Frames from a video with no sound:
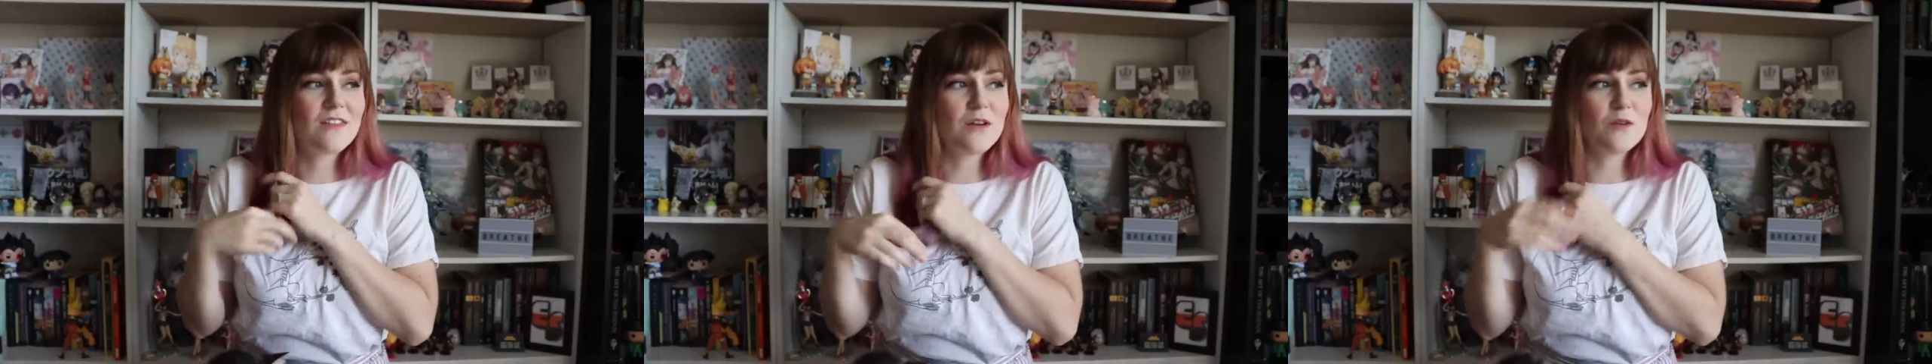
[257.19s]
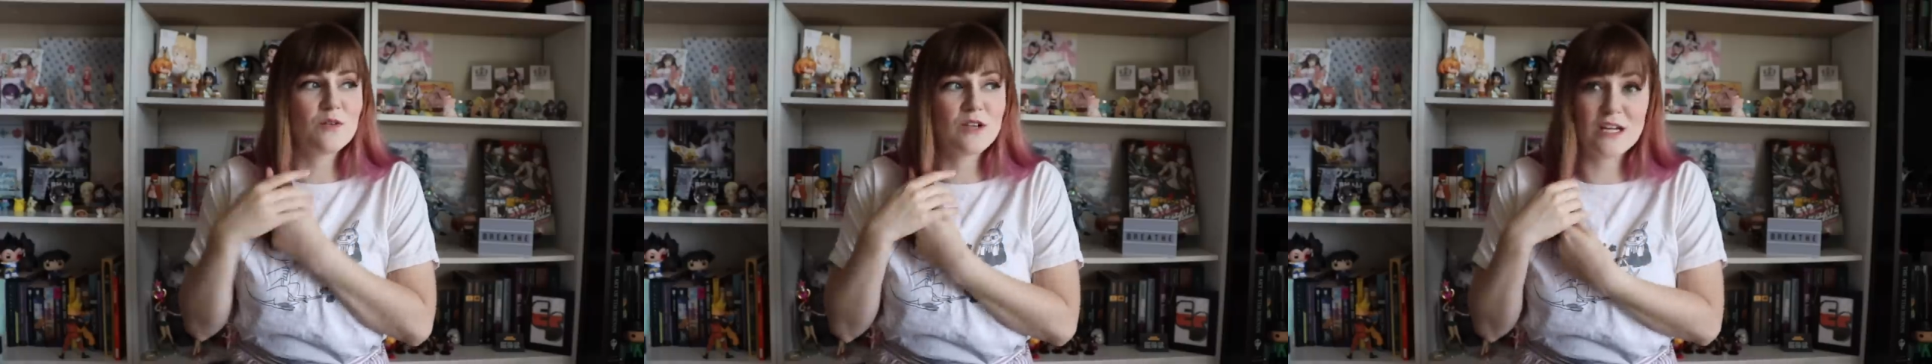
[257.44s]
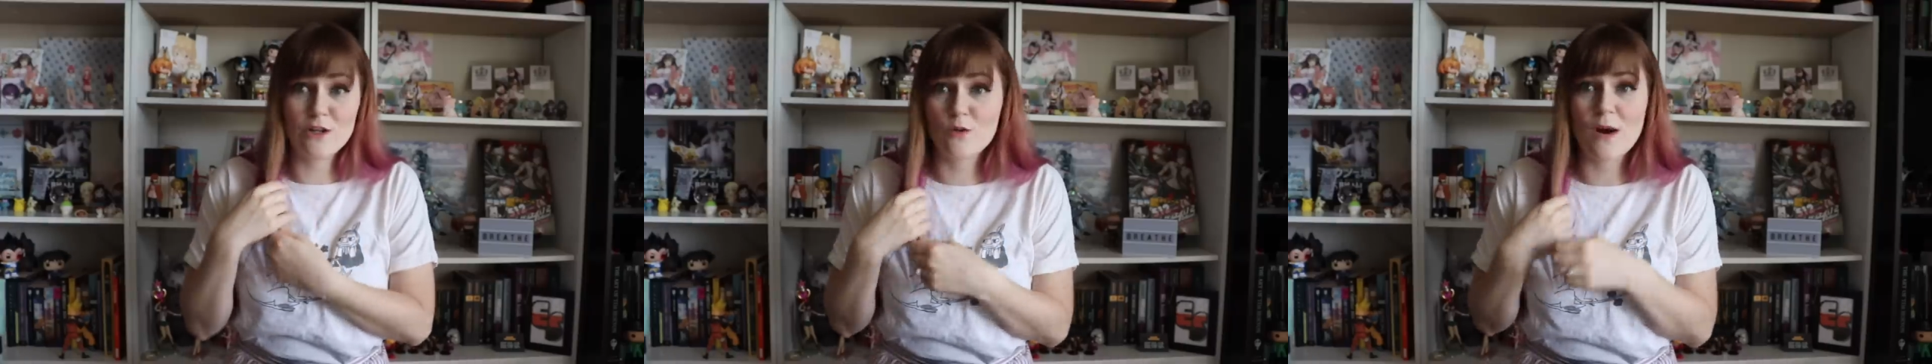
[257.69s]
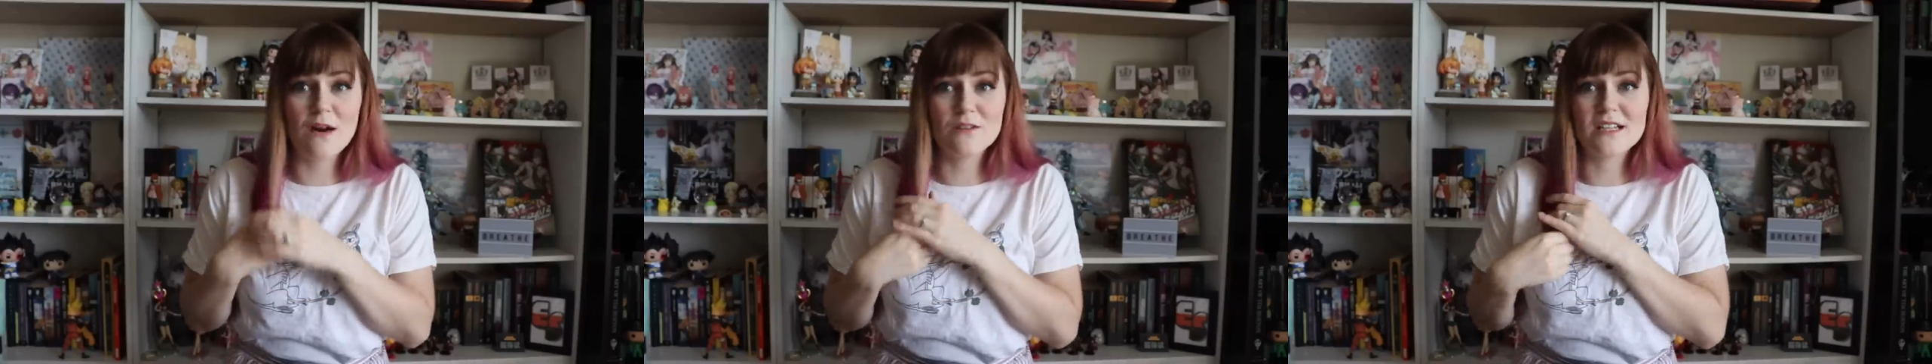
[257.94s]
that can
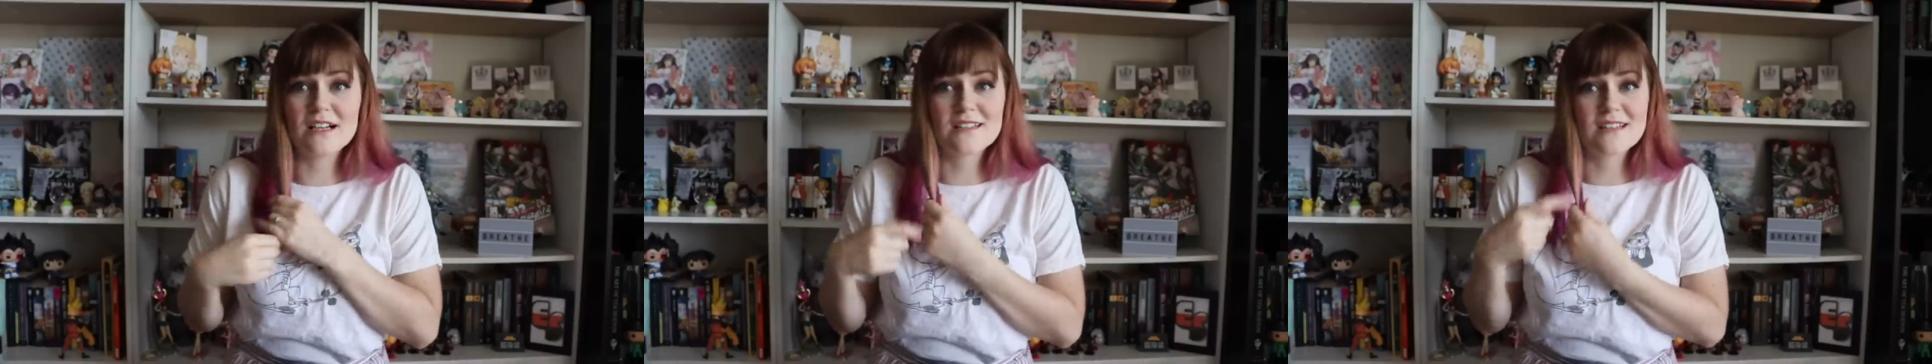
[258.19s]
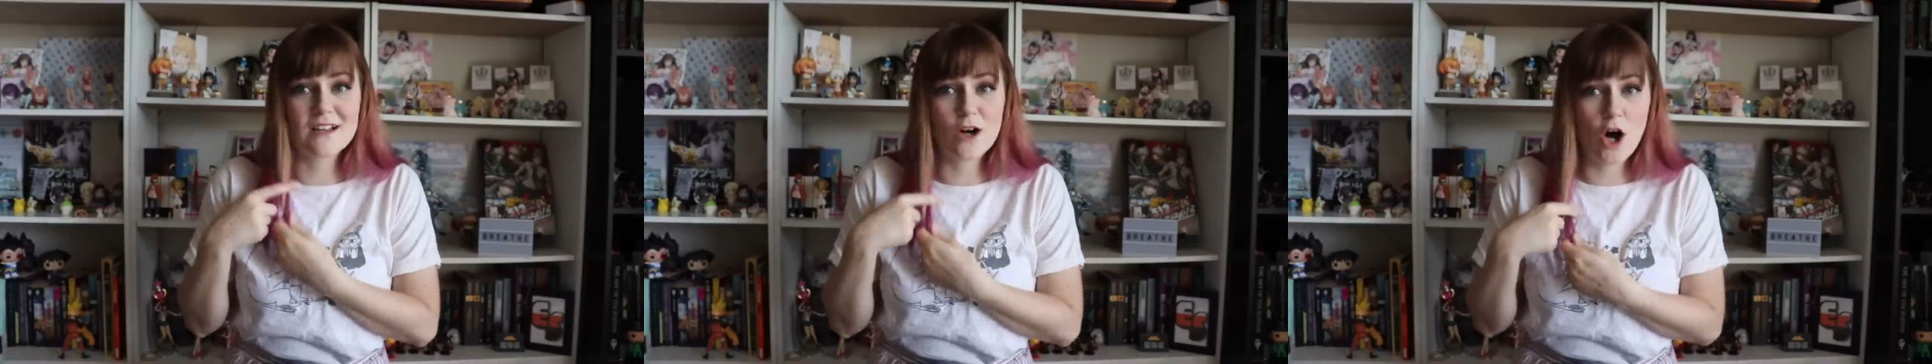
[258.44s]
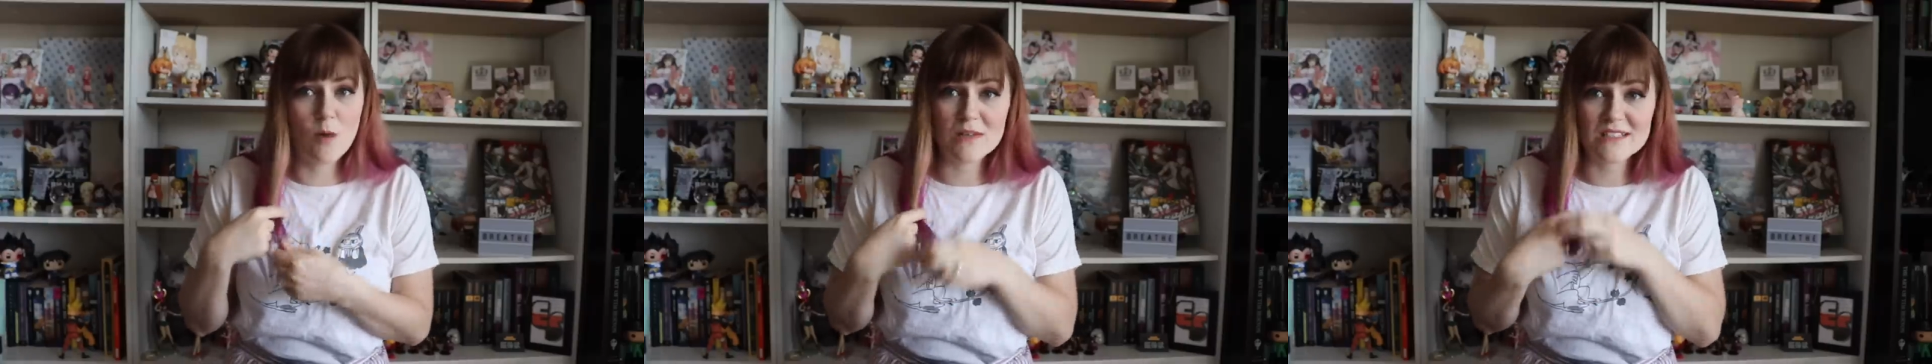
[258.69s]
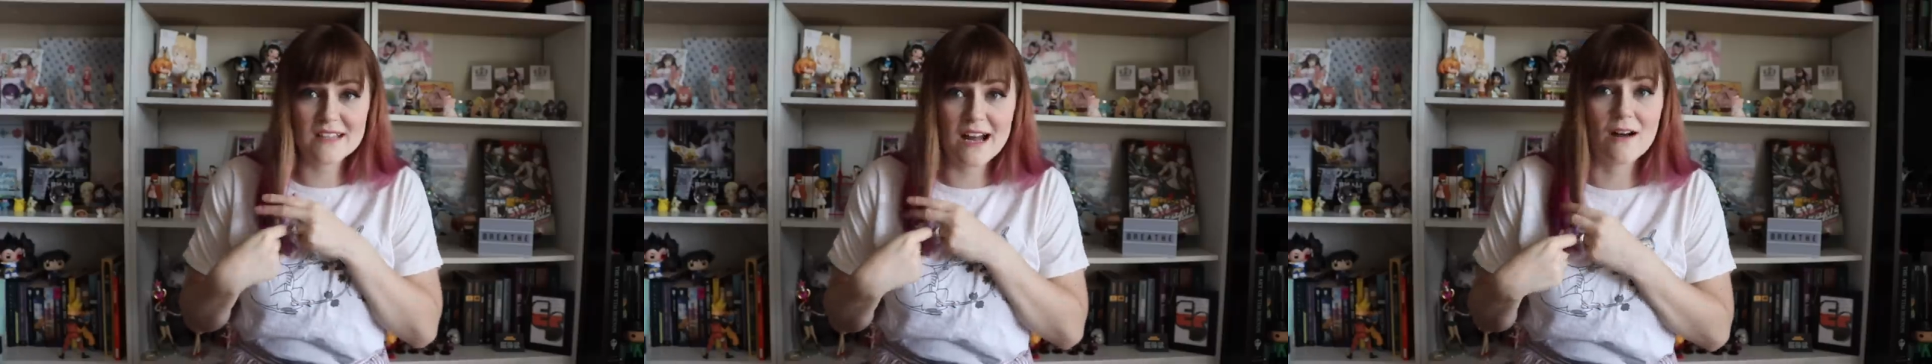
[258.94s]
ground us and calm
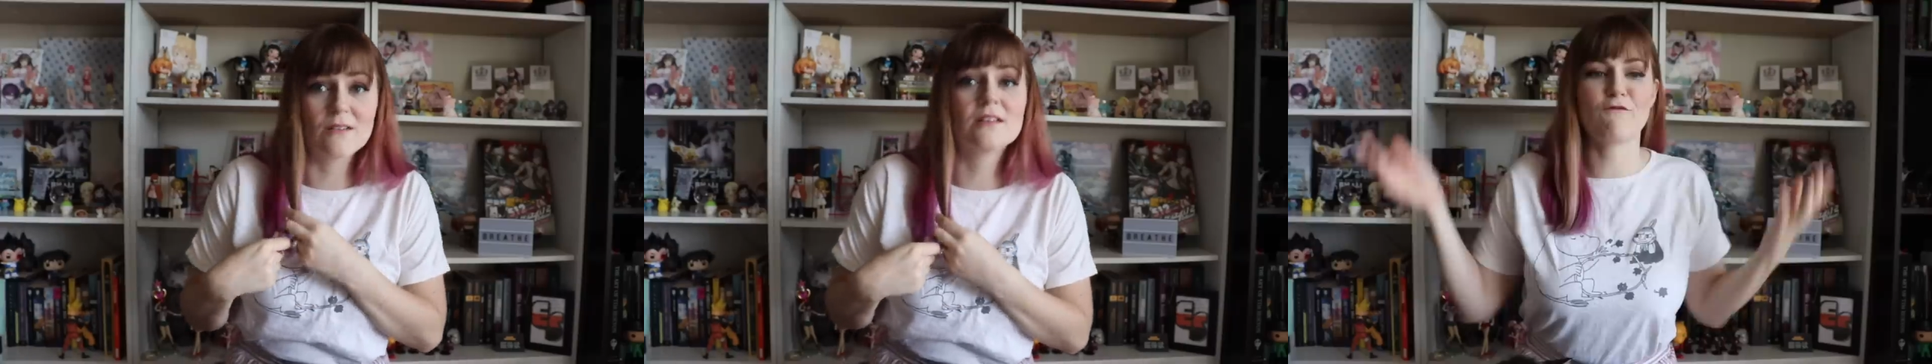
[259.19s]
us down.